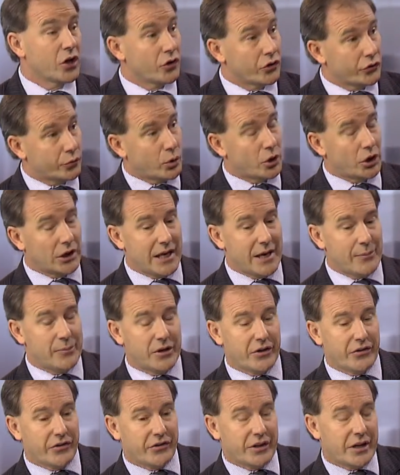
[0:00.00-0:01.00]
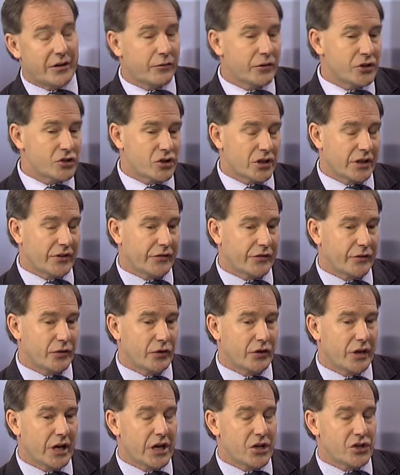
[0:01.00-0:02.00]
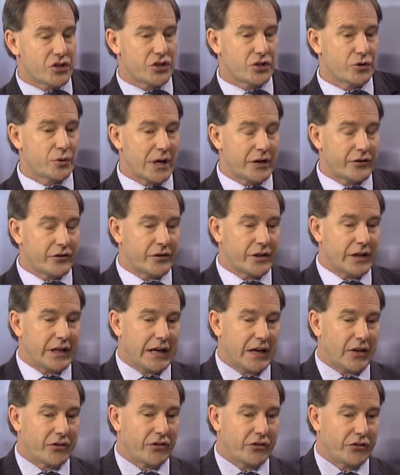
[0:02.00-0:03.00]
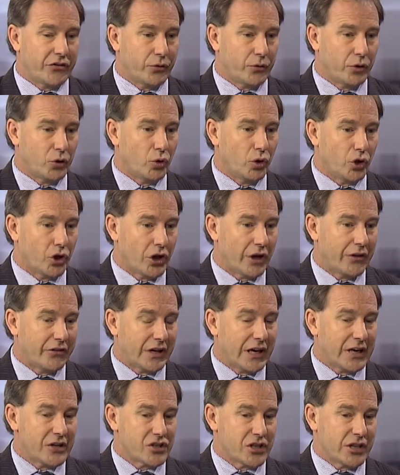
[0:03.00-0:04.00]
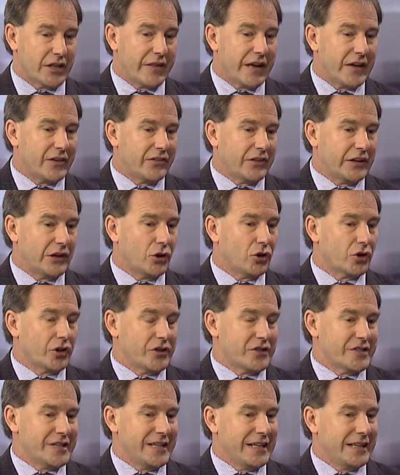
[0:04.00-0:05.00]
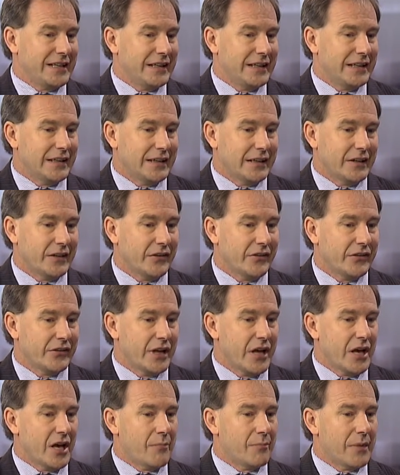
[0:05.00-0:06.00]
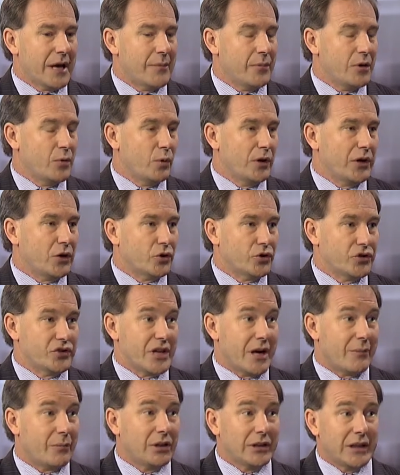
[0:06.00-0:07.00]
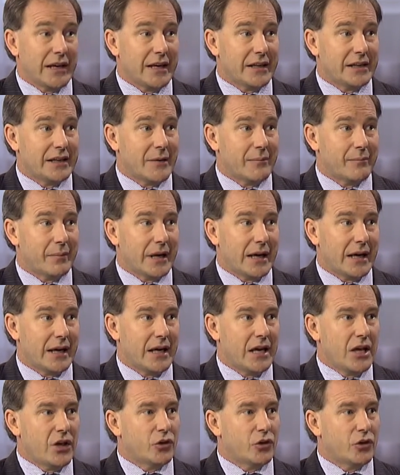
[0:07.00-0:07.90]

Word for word: Because what will happen is, say if we transferred 200 houses to an organisation and they said, look, in 10 years, maybe we could double that number.